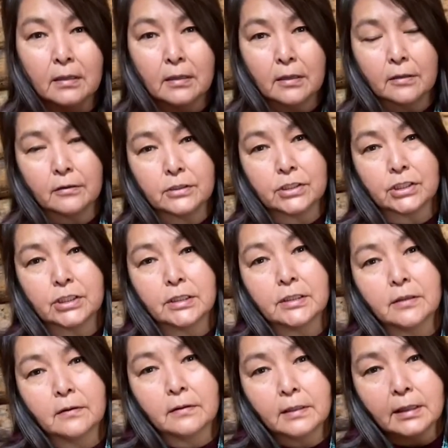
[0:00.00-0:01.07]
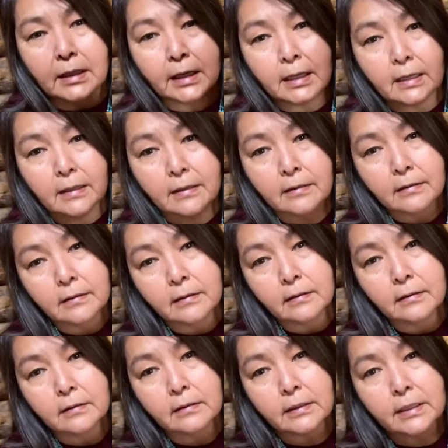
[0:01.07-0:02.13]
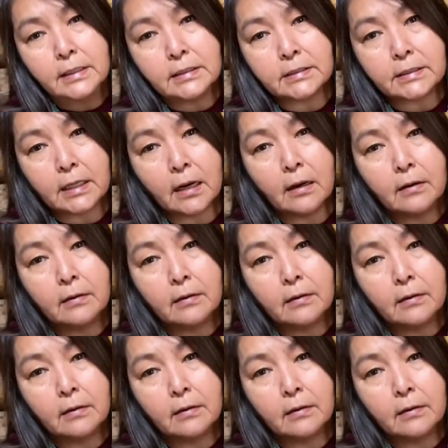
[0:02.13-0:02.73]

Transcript: Kujit dodlil dit a